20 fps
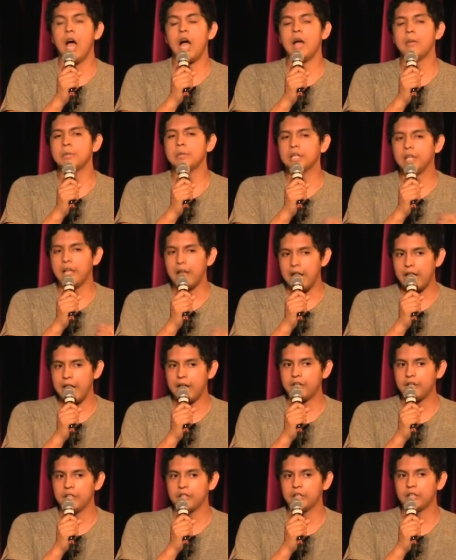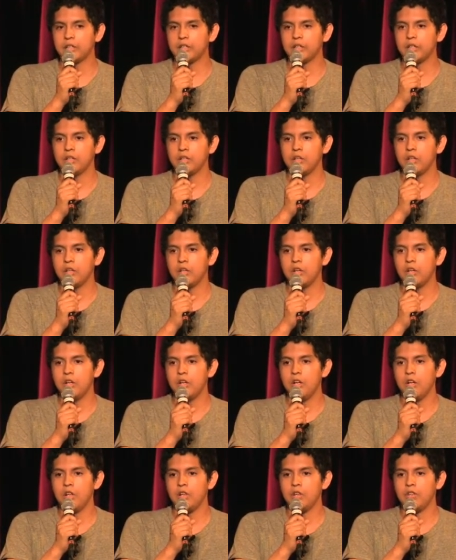I'm glad
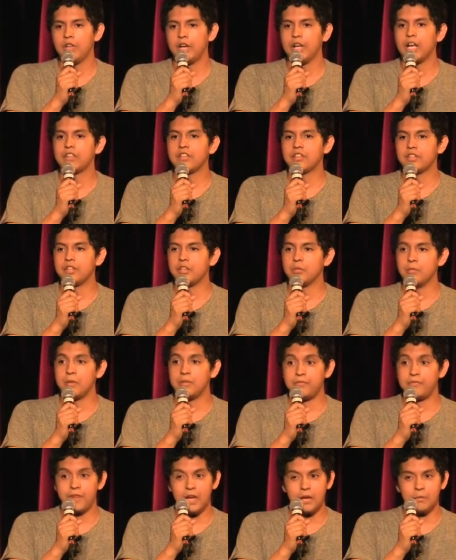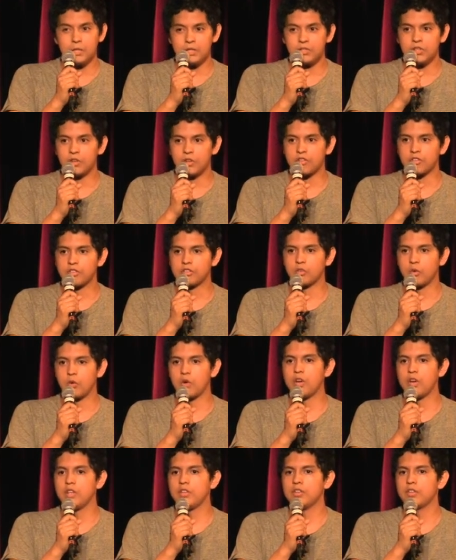that I got to hear my family tell
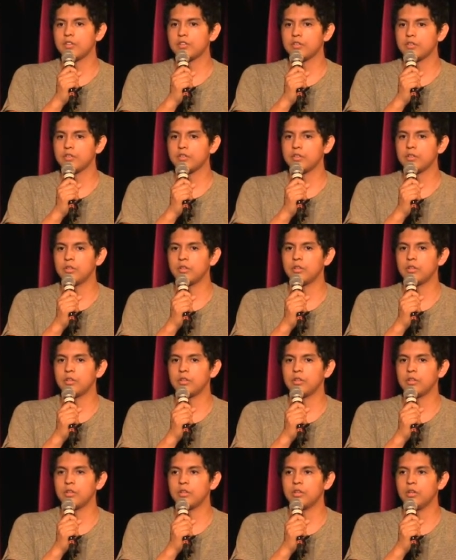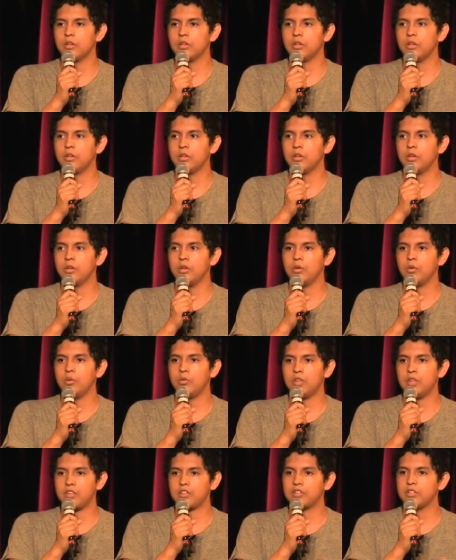stories
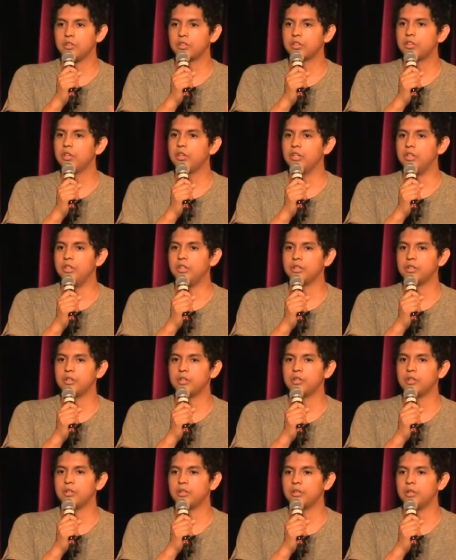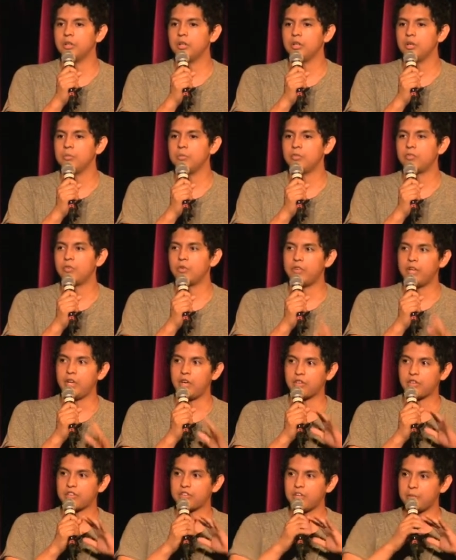when they still could, before they
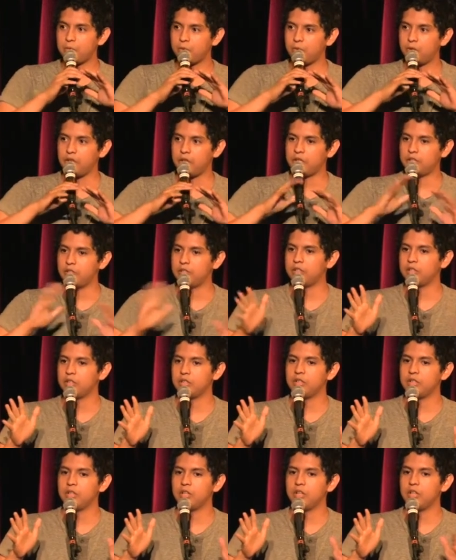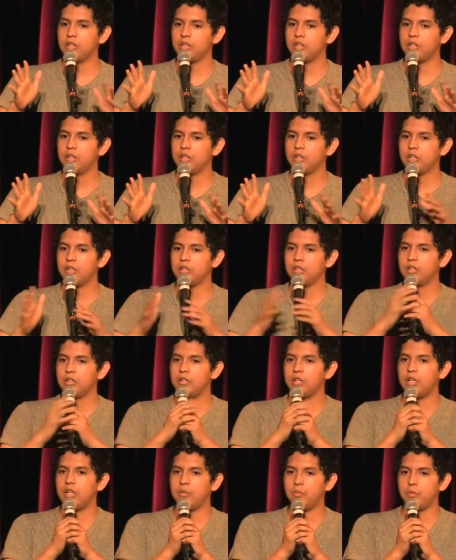all separated
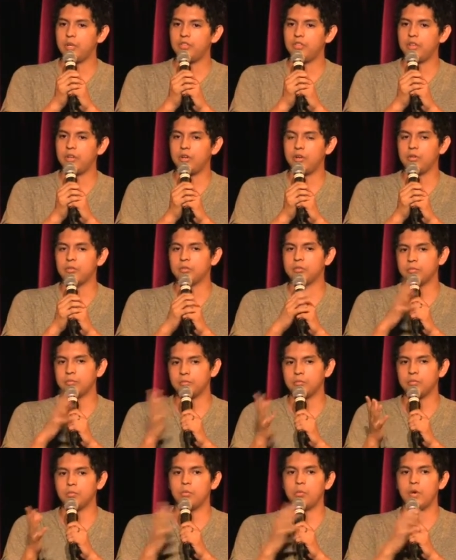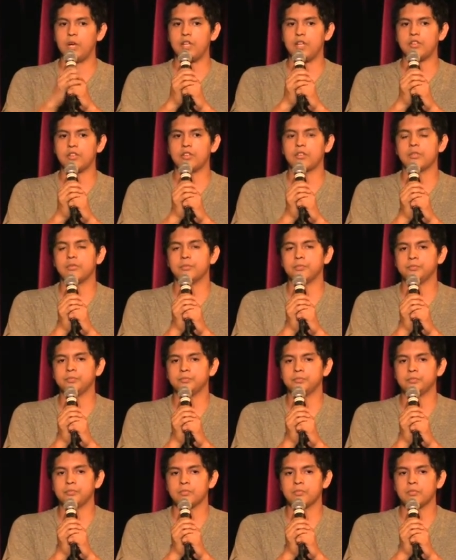and went their ways,
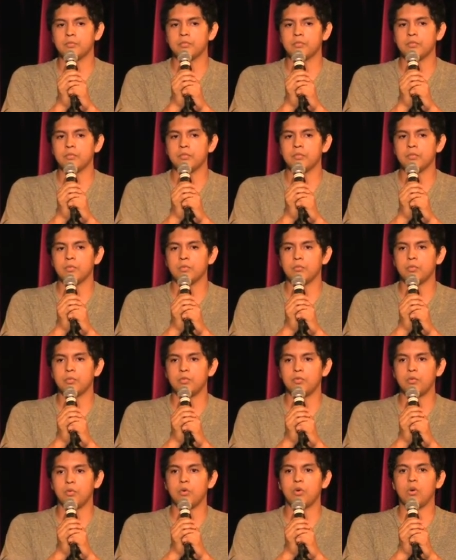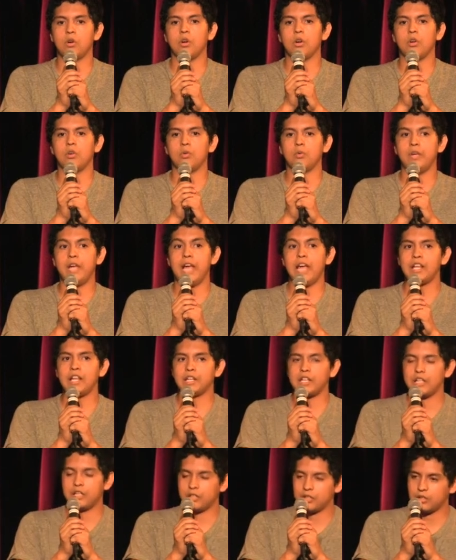before
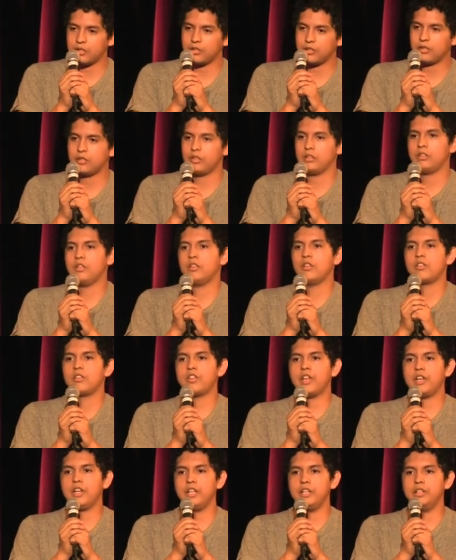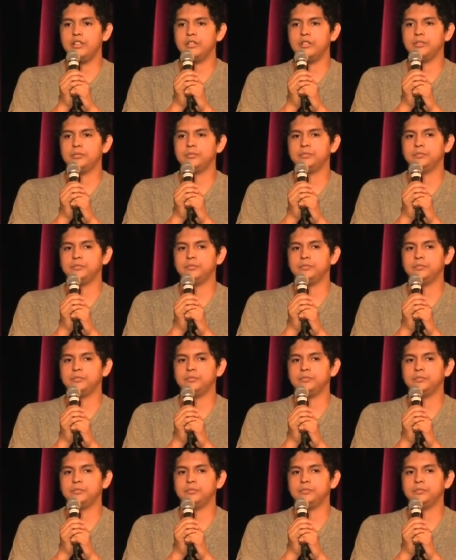reality set in.